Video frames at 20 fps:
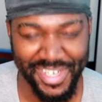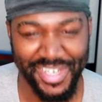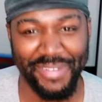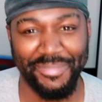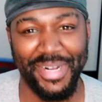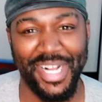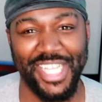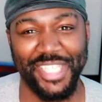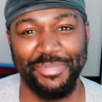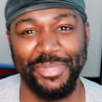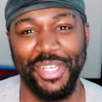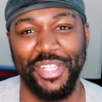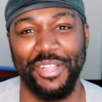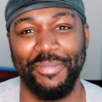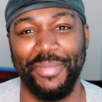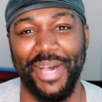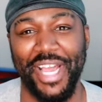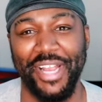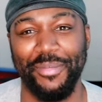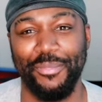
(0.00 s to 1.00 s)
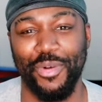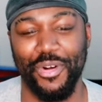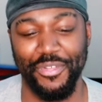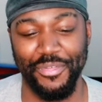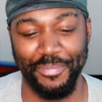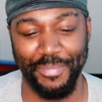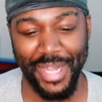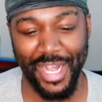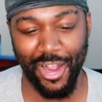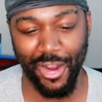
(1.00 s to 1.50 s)
Reminds me of the Mighty
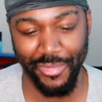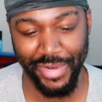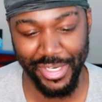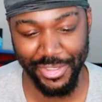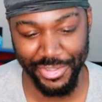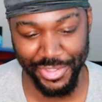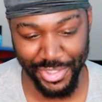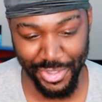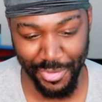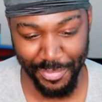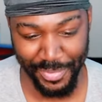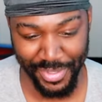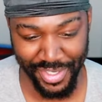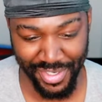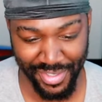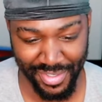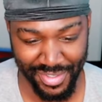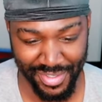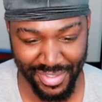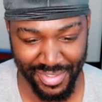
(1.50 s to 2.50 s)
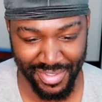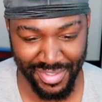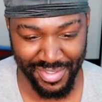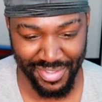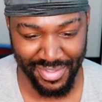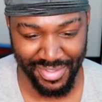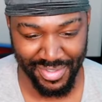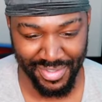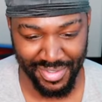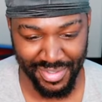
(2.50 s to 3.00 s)
Morphin Power Rangers opening.
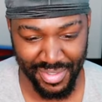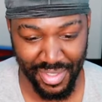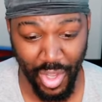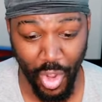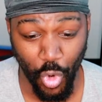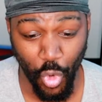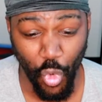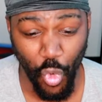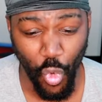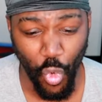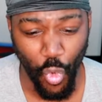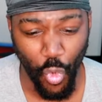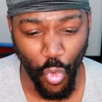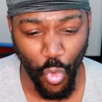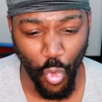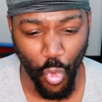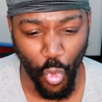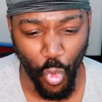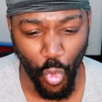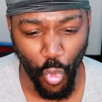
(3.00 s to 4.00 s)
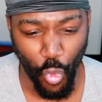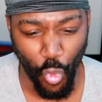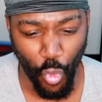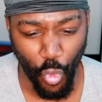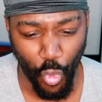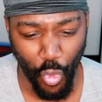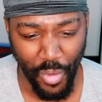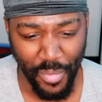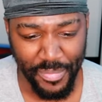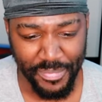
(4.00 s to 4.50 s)
Ooh.
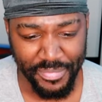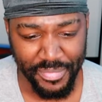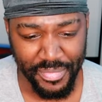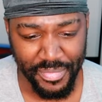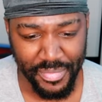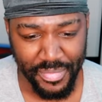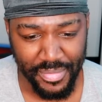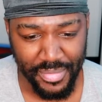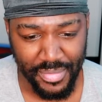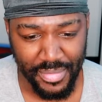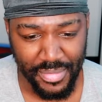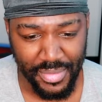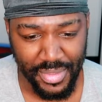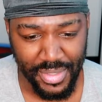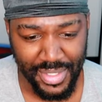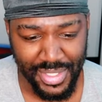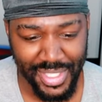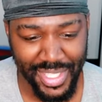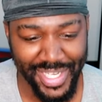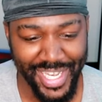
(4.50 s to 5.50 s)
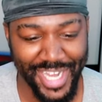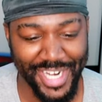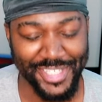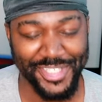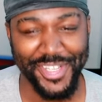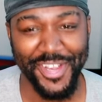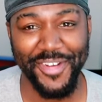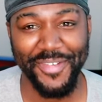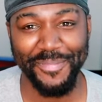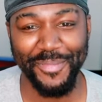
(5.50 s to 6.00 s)
This nigga got a
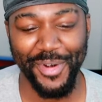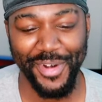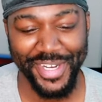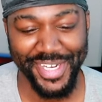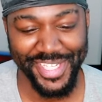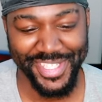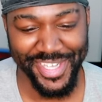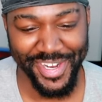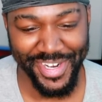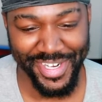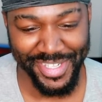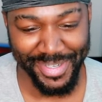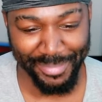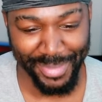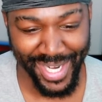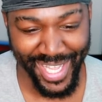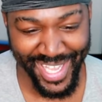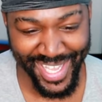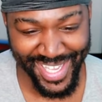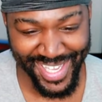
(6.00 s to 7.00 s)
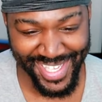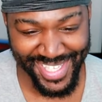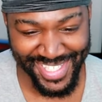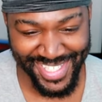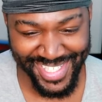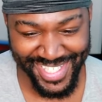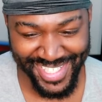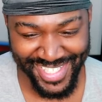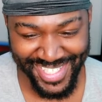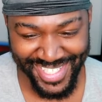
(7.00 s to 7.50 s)
surfboard to turn into
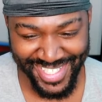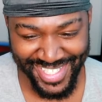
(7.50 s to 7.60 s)
blades?